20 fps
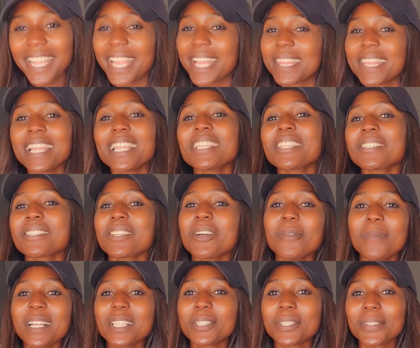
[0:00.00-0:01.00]
And thank you
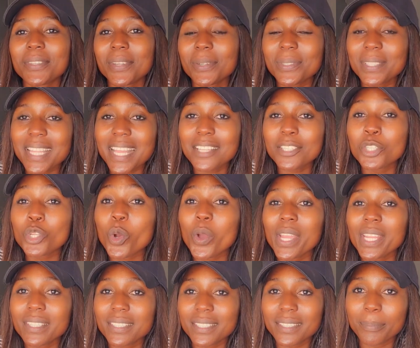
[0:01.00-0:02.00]
so much to those that
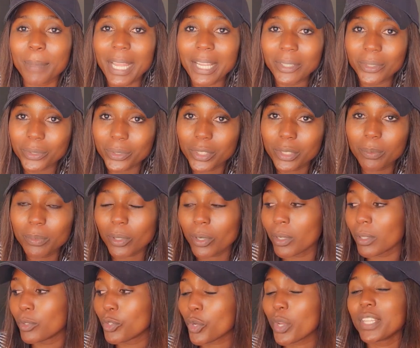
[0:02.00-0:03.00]
joined my group
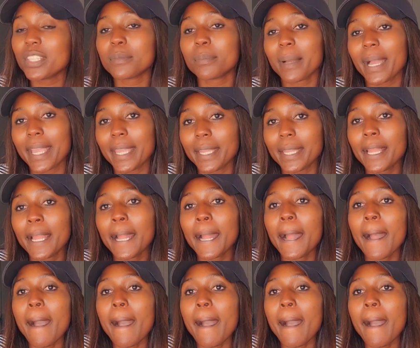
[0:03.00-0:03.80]
or joined my